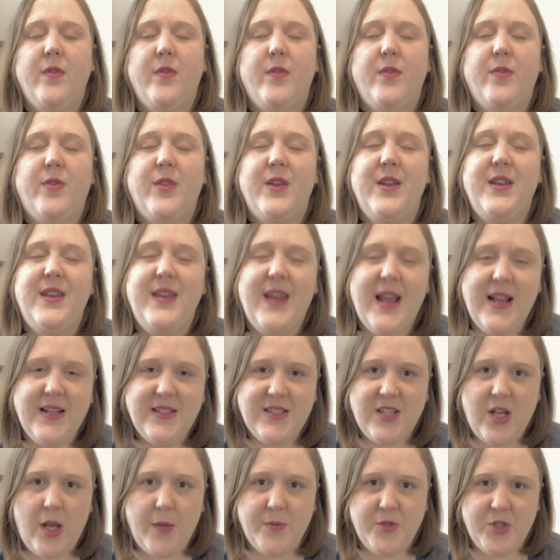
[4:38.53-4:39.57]
The next
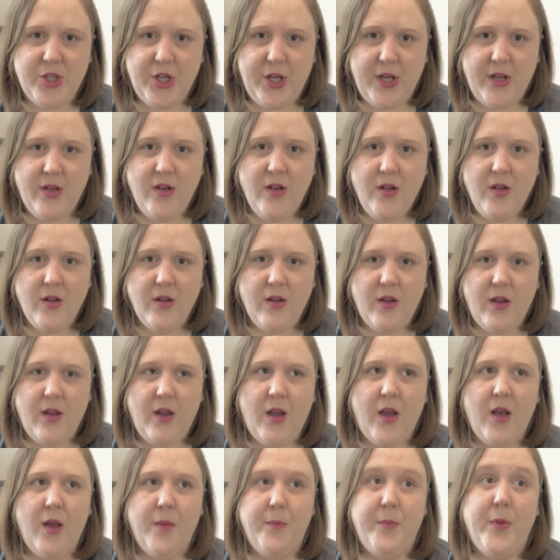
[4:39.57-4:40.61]
option,
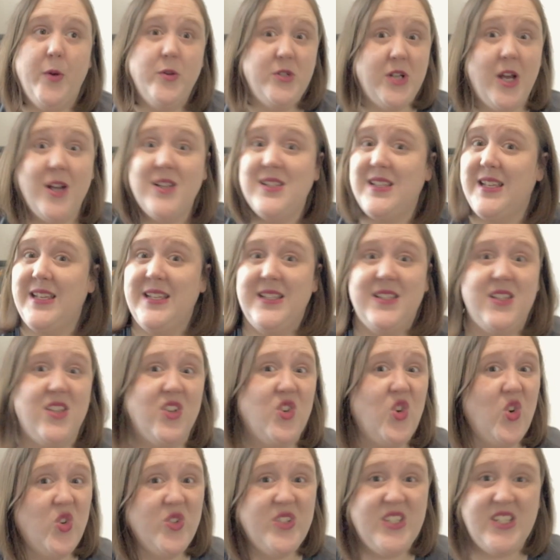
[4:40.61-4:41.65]
Botox is the
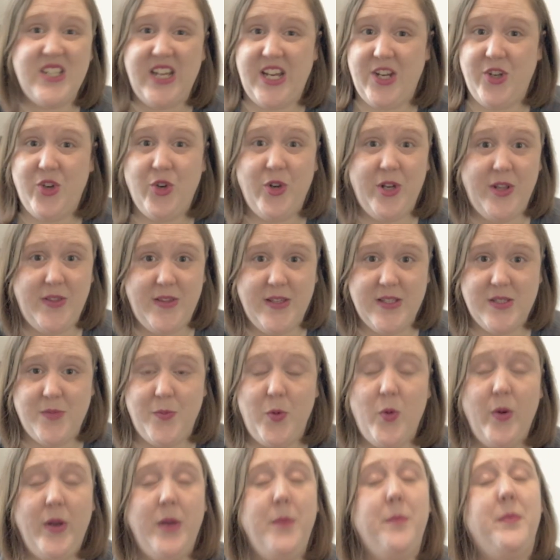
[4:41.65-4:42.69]
gold standard at this
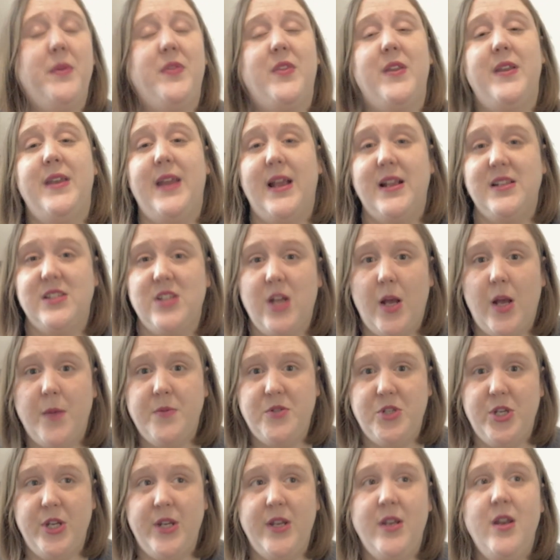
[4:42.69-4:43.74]
point, but the next
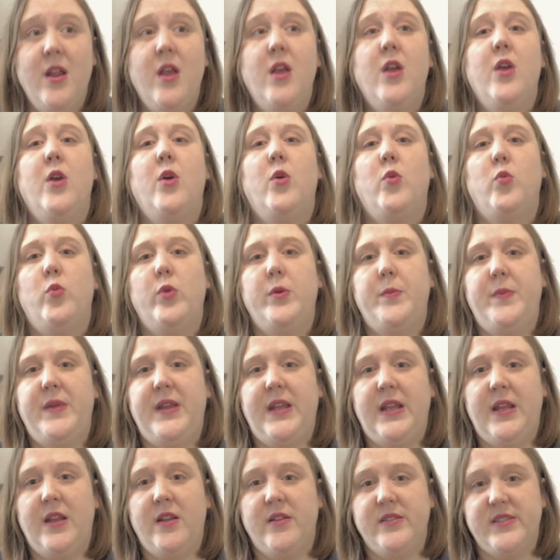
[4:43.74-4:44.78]
option would
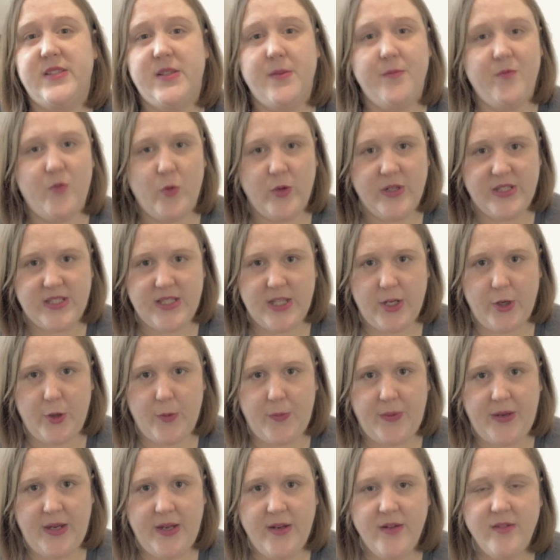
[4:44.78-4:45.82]
be some voice
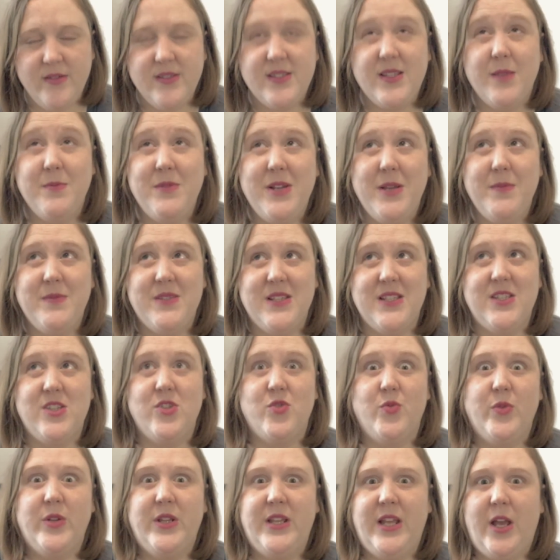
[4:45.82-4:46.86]
therapy. Sometimes this is
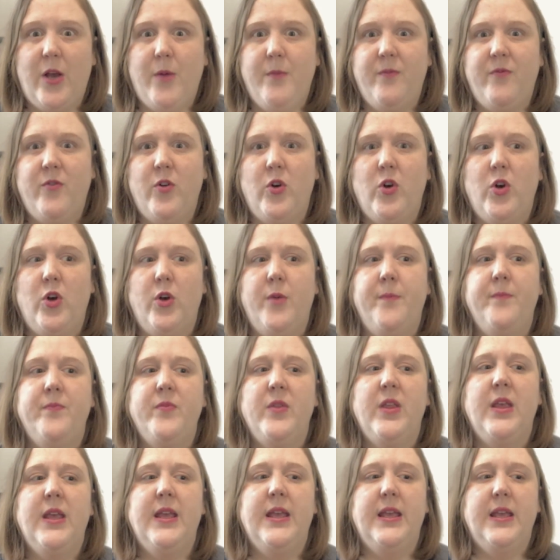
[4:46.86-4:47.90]
really helpful
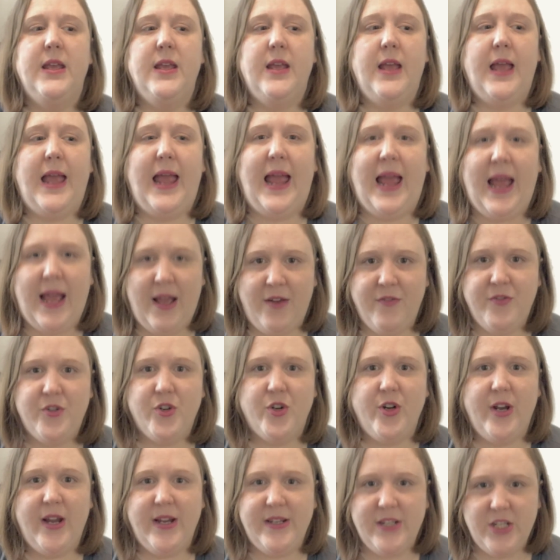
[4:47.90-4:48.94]
after
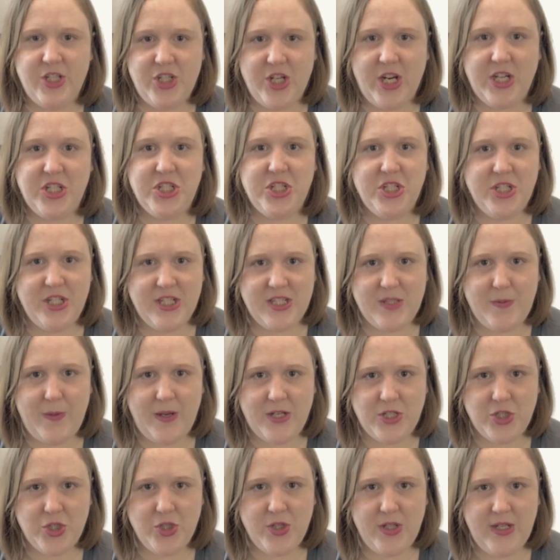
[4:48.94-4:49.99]
an injection
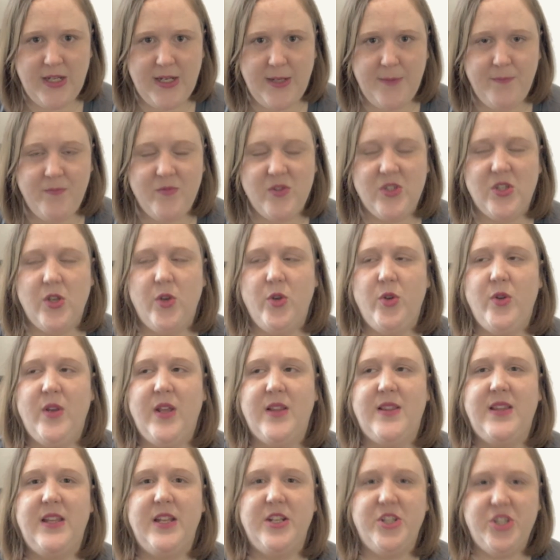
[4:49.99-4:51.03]
especially. So you get
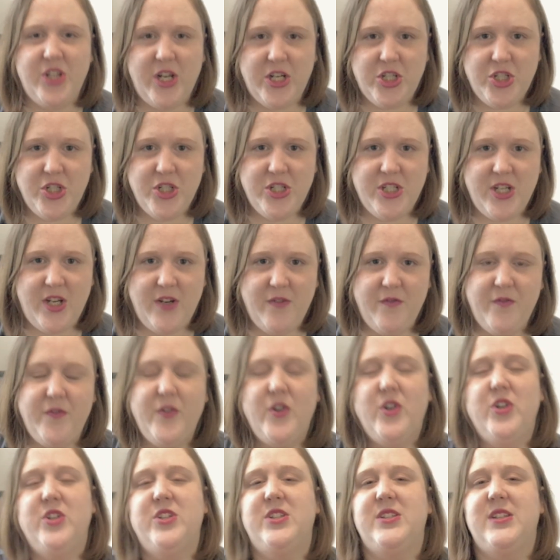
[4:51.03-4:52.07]
the injection done
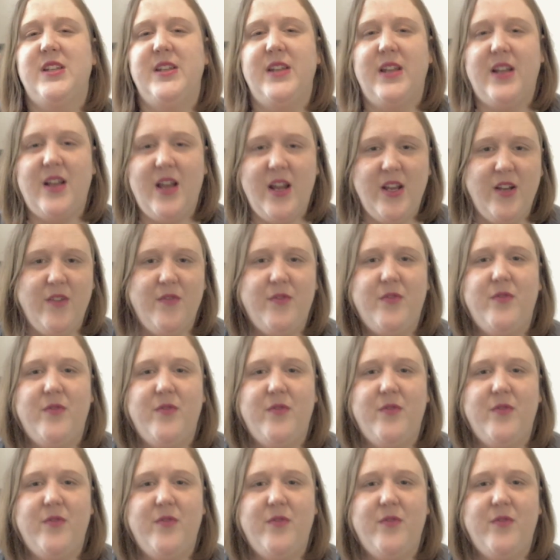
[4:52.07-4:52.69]
first and it kind of